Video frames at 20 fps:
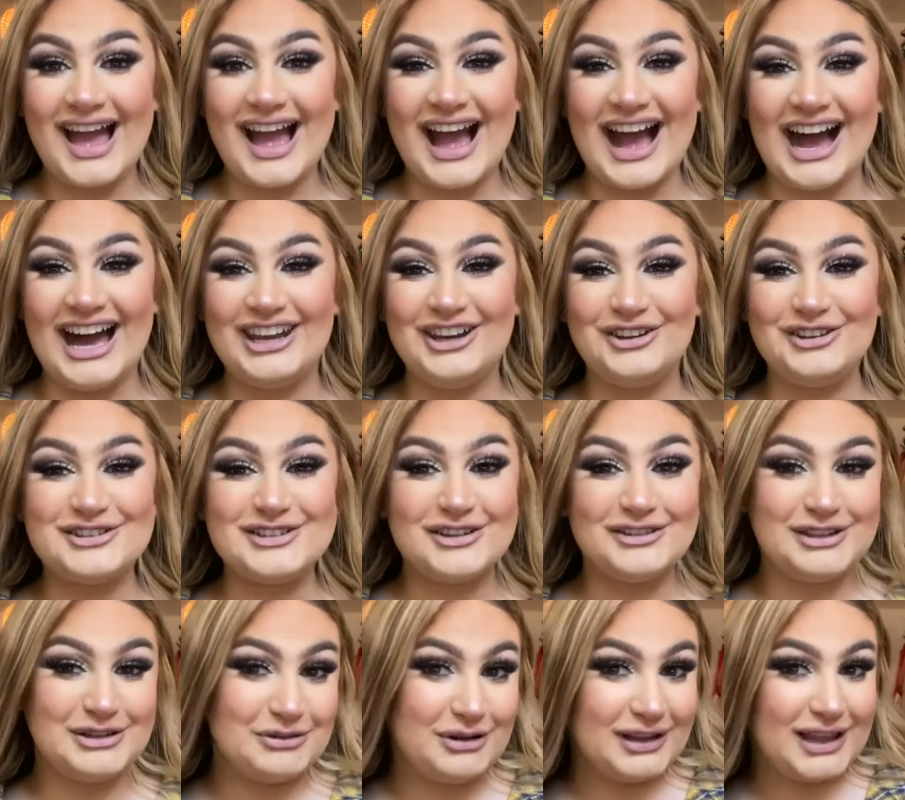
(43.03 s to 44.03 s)
And also,
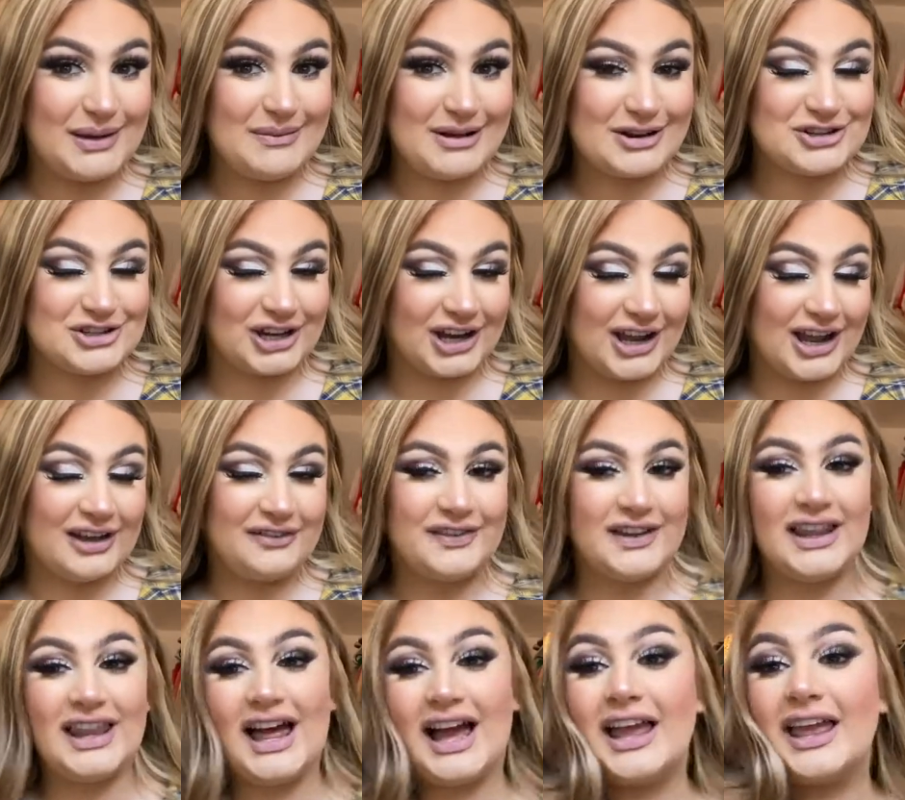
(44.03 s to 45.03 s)
do you all like my shirt? I feel
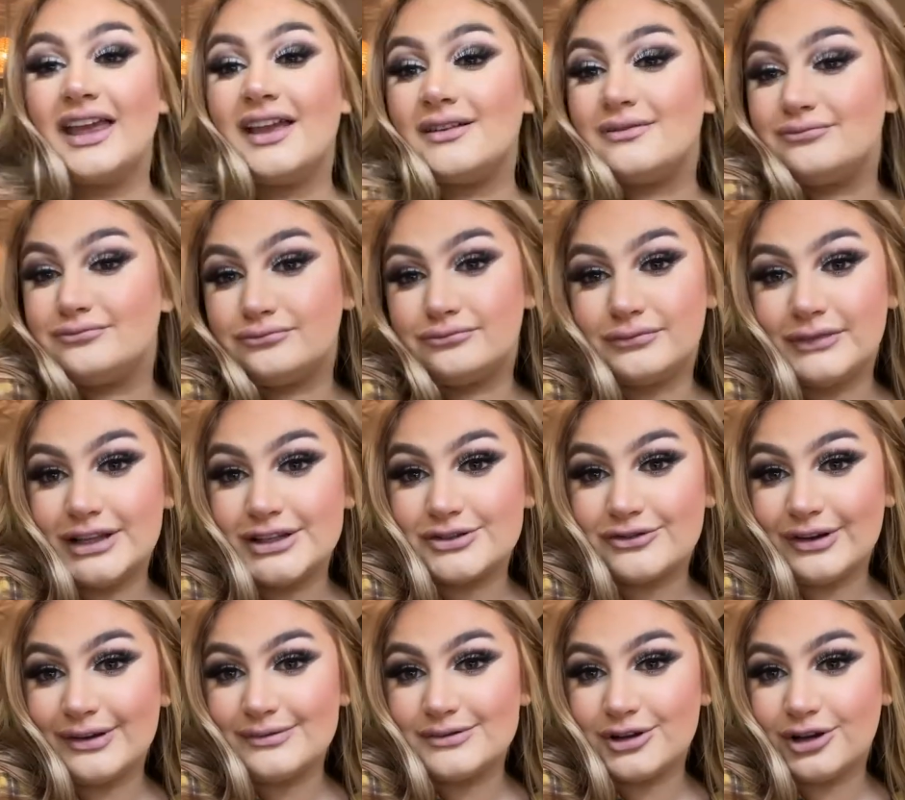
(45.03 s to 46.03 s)
like it
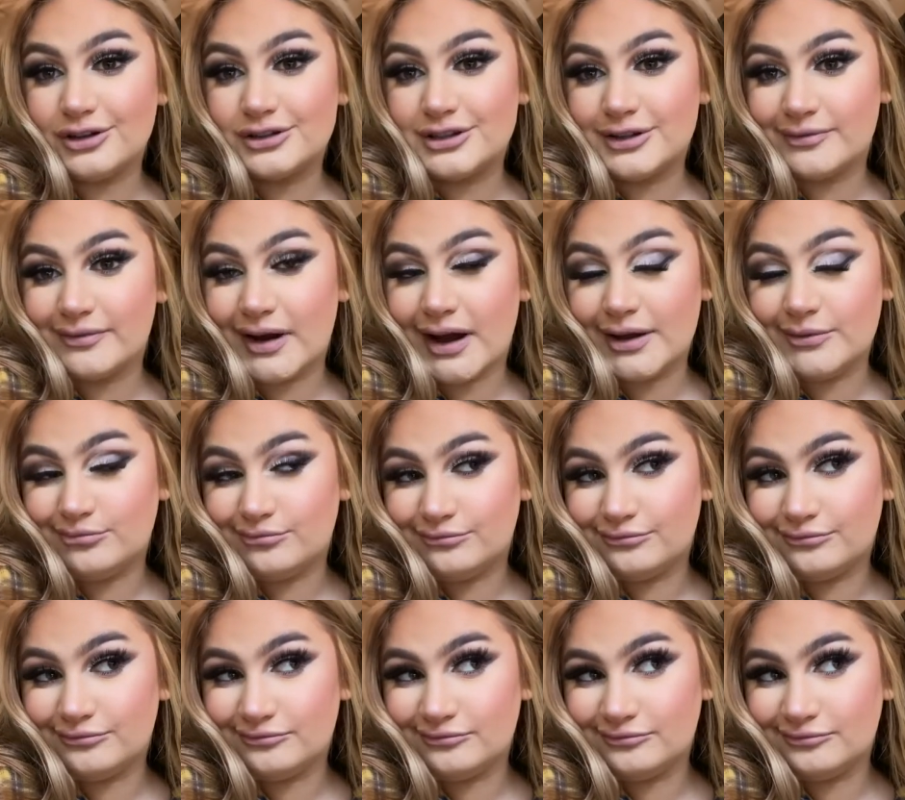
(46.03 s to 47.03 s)
screams autumn, right?
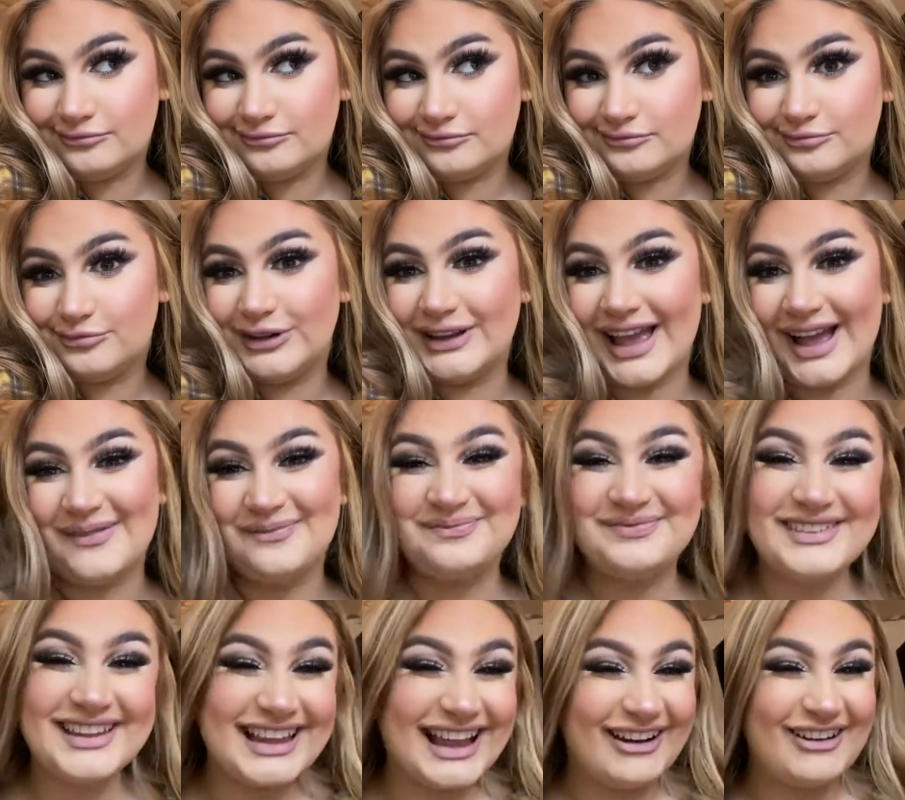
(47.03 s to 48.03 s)
But yeah,
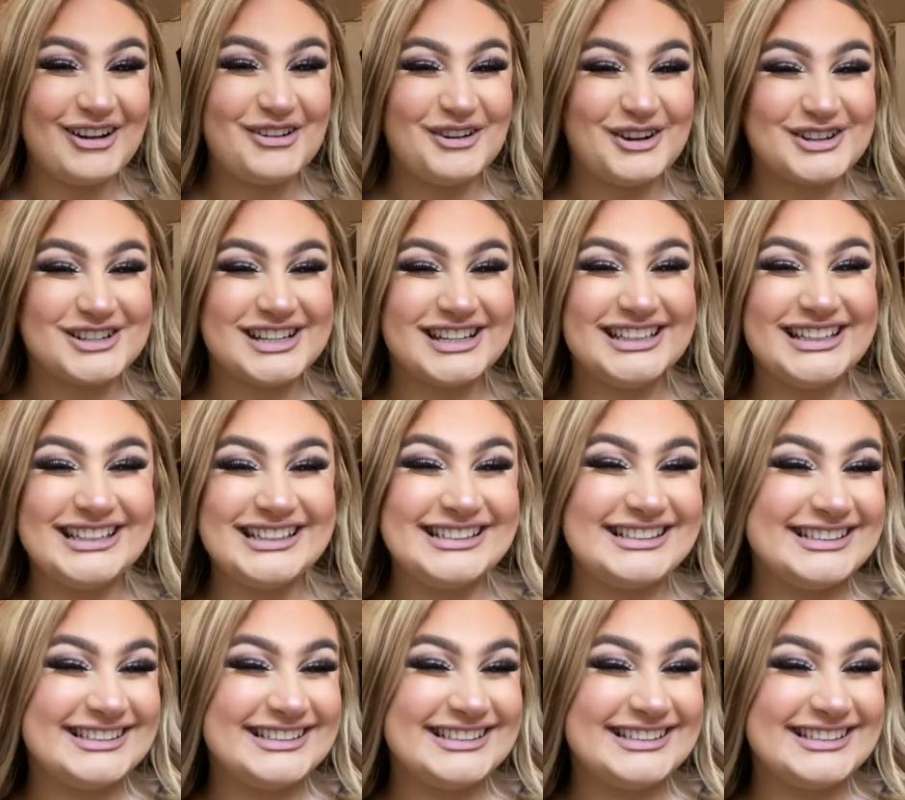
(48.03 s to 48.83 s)
carry on watching.